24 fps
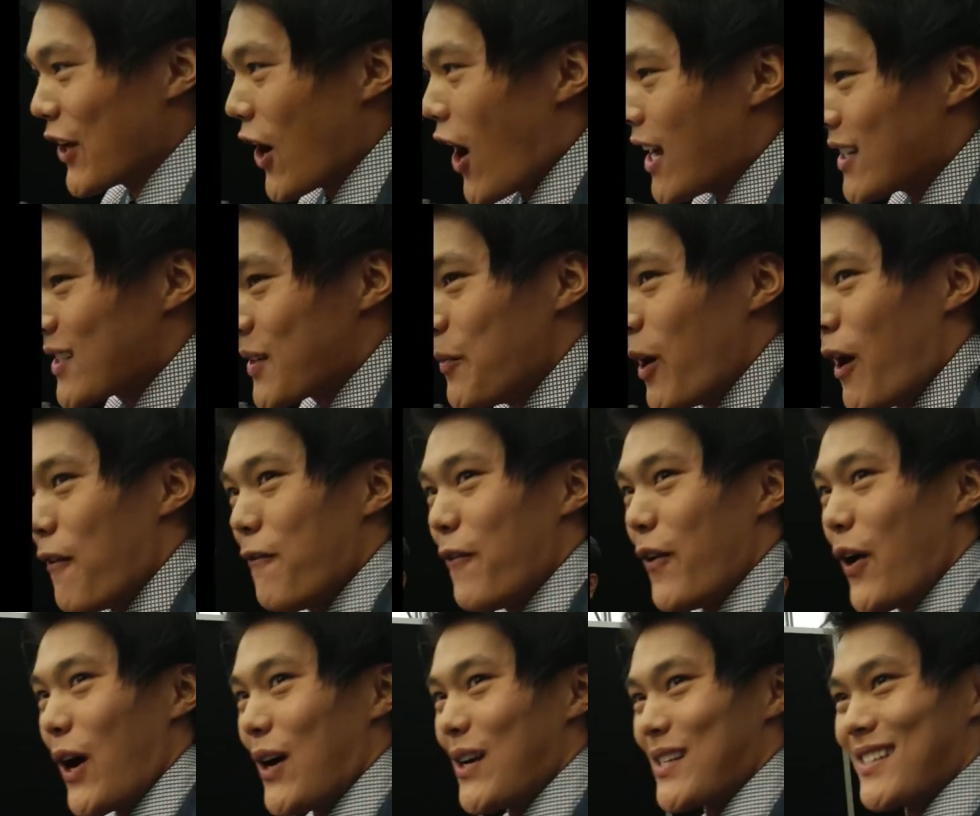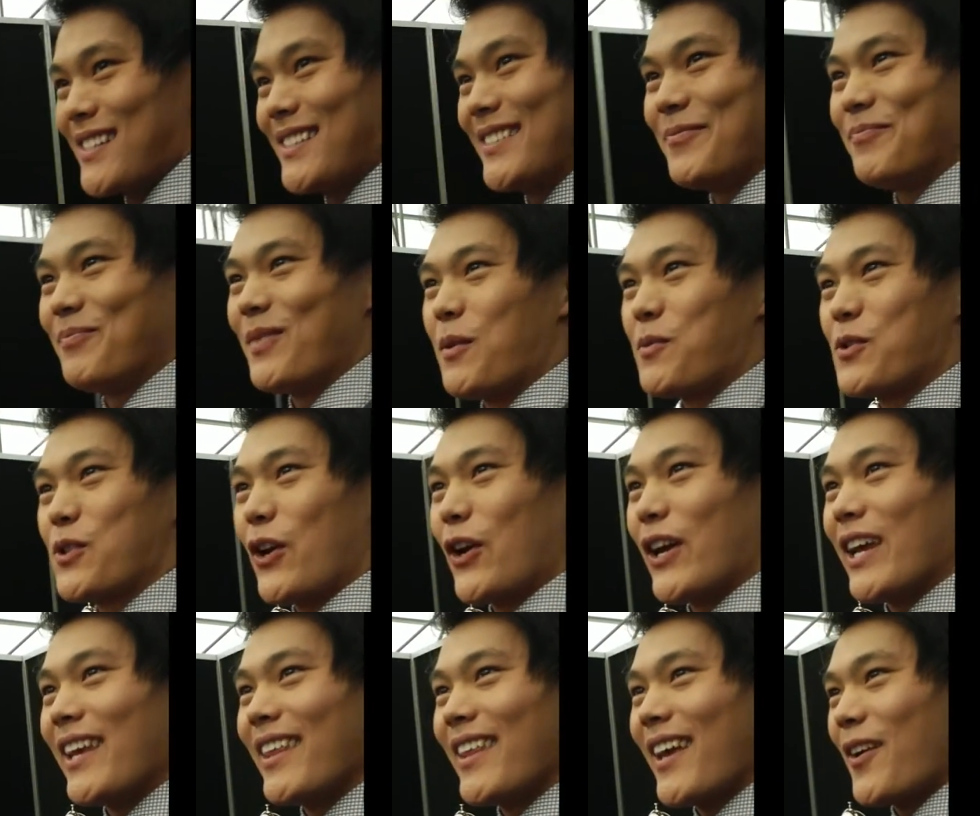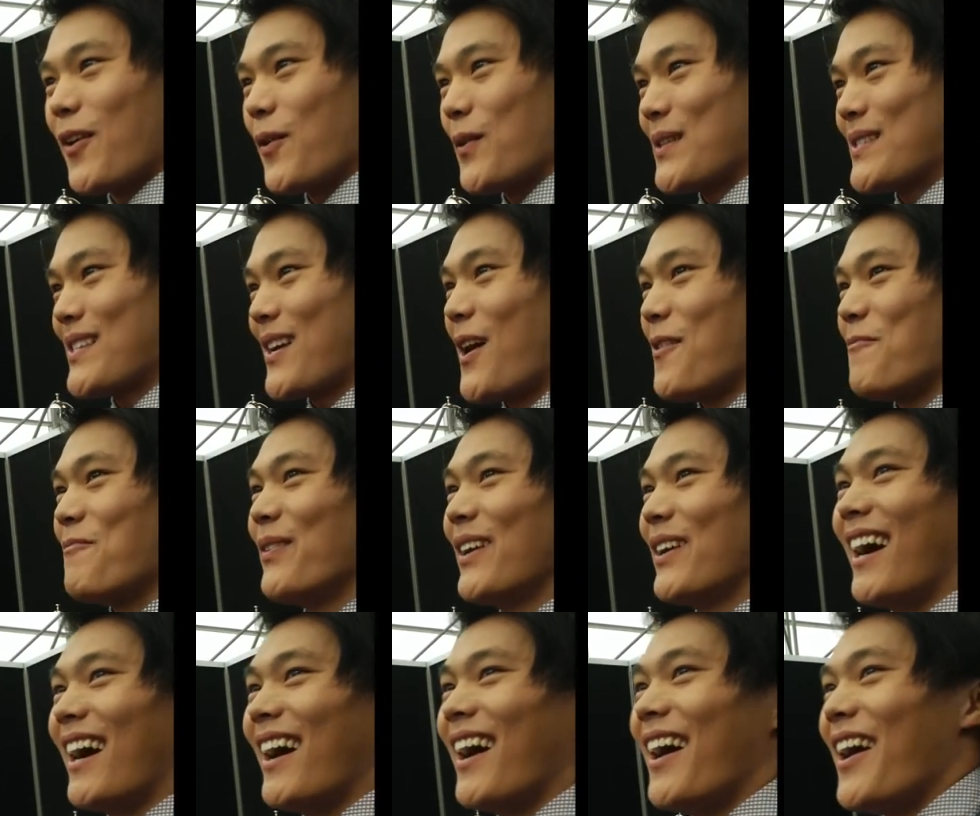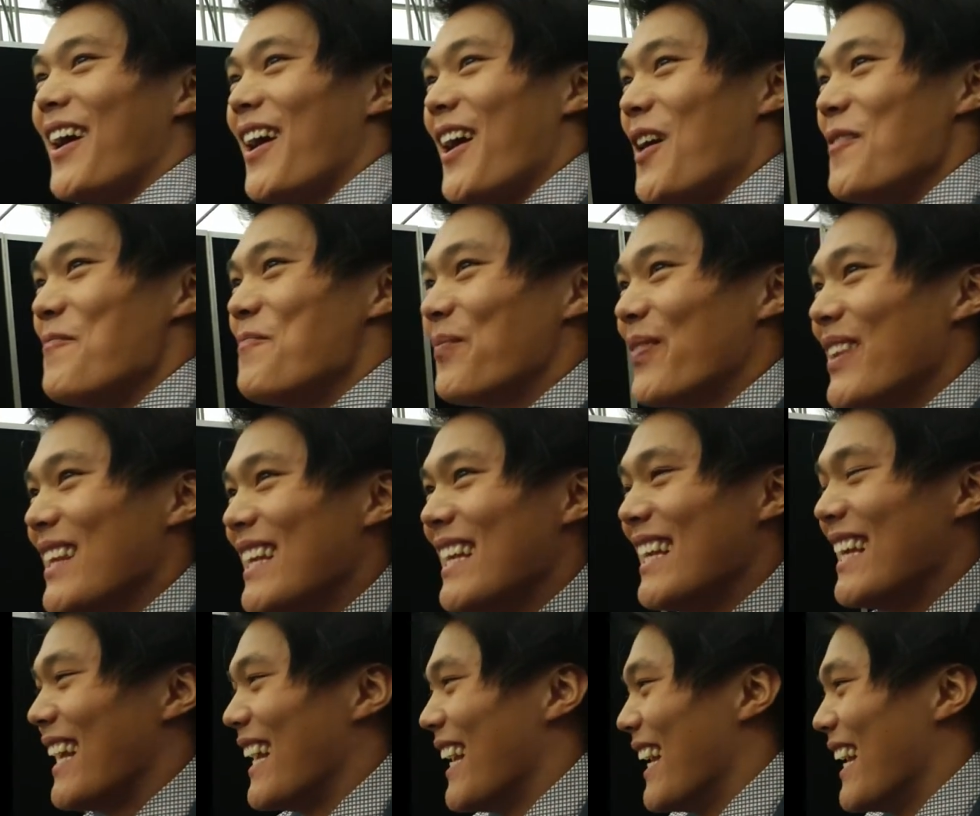you guys are my first. I'm sure you hear that all the time. Um, yeah.